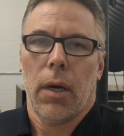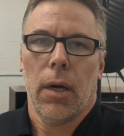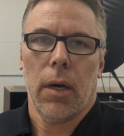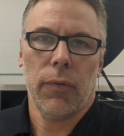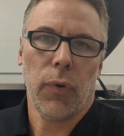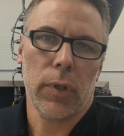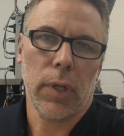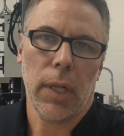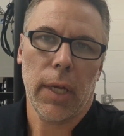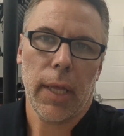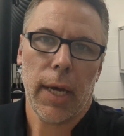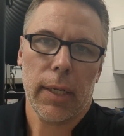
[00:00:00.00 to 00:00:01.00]

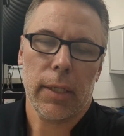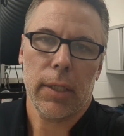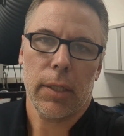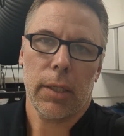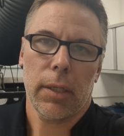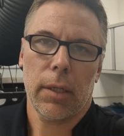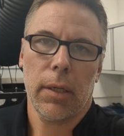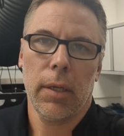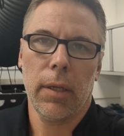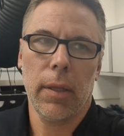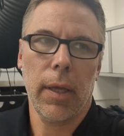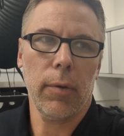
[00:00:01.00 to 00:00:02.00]
Unfortunately, that decision
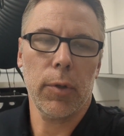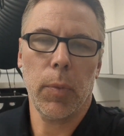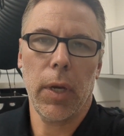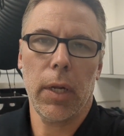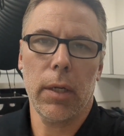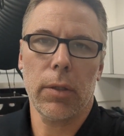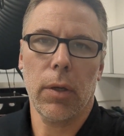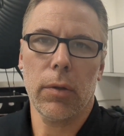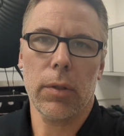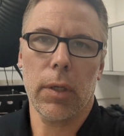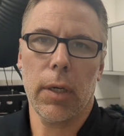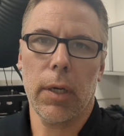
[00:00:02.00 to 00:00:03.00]
that was made in
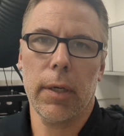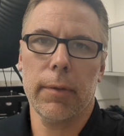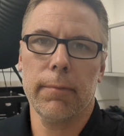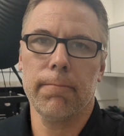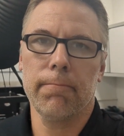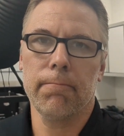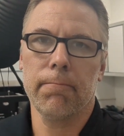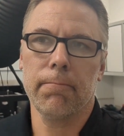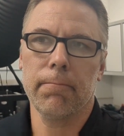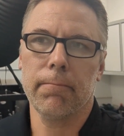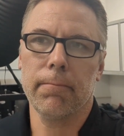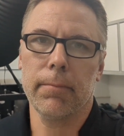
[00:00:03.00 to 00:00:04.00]
Tulsa
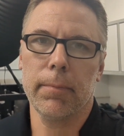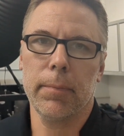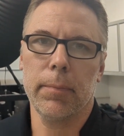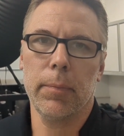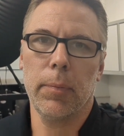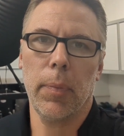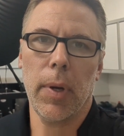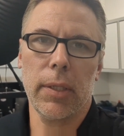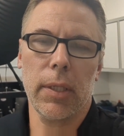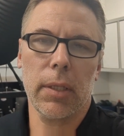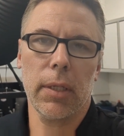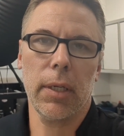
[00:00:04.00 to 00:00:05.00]

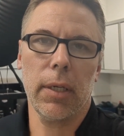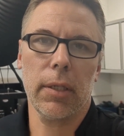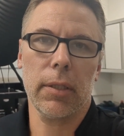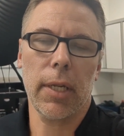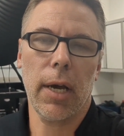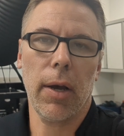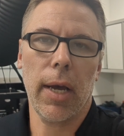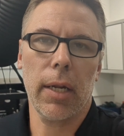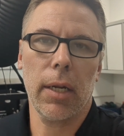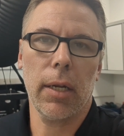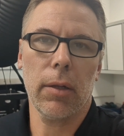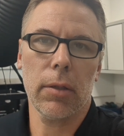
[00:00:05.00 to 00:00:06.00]
basically is now
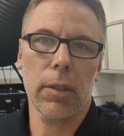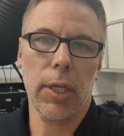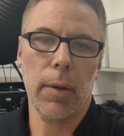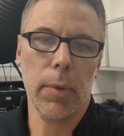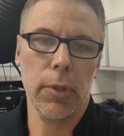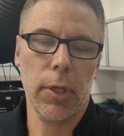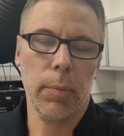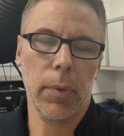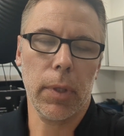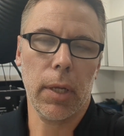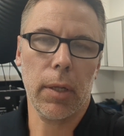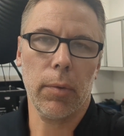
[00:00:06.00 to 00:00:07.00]
handed Hilton the championship,
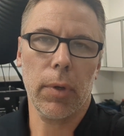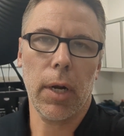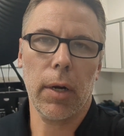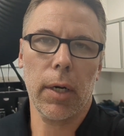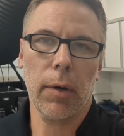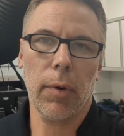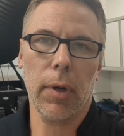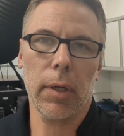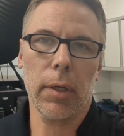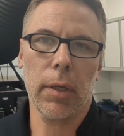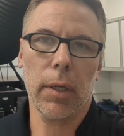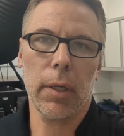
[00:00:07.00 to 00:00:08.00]
and now that we're not in a
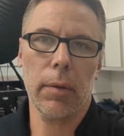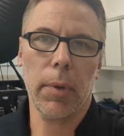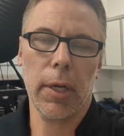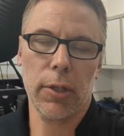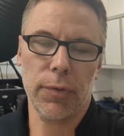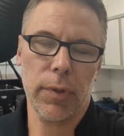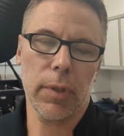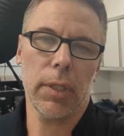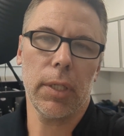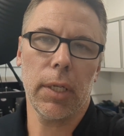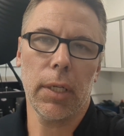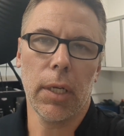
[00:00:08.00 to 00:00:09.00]
run in Bakersfield, it
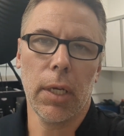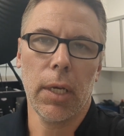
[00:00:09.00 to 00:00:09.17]
did.